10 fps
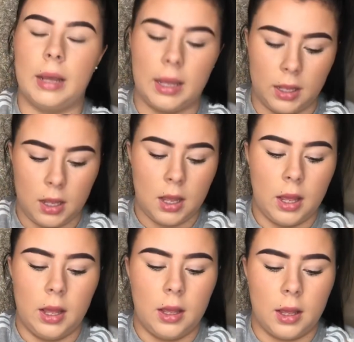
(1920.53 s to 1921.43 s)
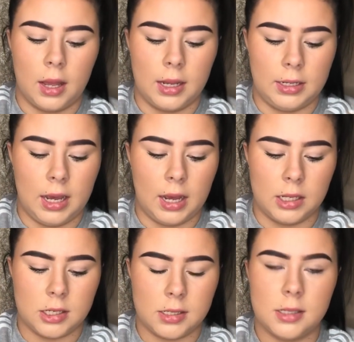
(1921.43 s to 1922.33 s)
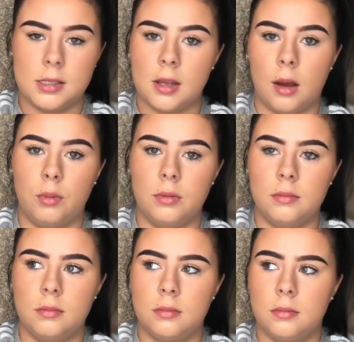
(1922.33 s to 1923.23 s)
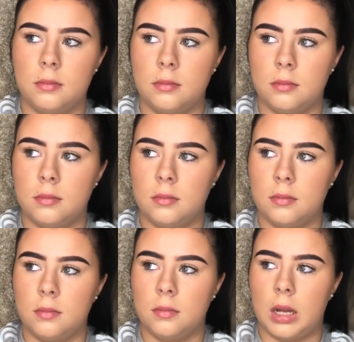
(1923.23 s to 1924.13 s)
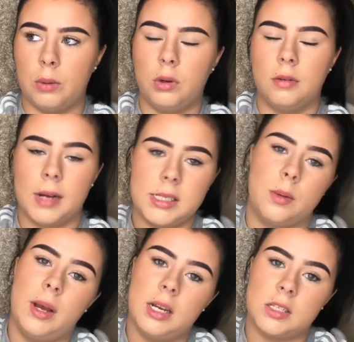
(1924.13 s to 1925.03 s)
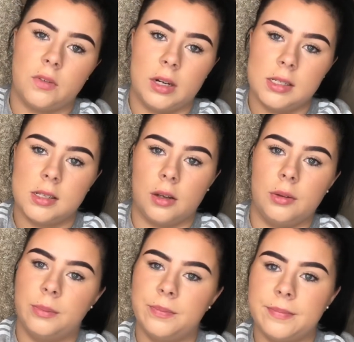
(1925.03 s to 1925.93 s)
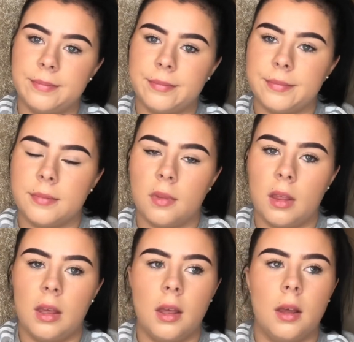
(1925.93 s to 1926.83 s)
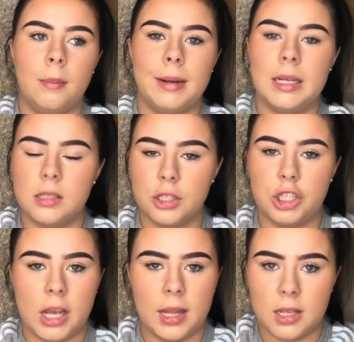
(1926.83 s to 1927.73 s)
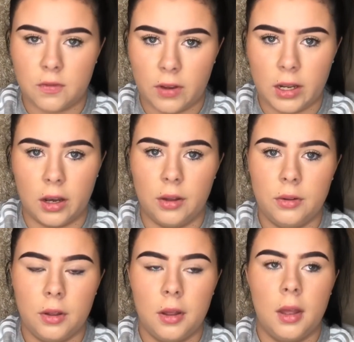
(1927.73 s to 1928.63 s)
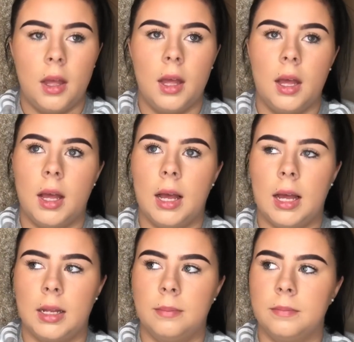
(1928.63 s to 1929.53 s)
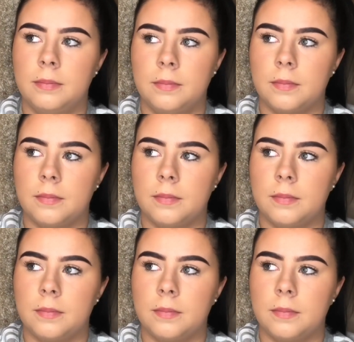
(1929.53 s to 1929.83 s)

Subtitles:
it. And yeah, I want to raise awareness for it, so please share this video and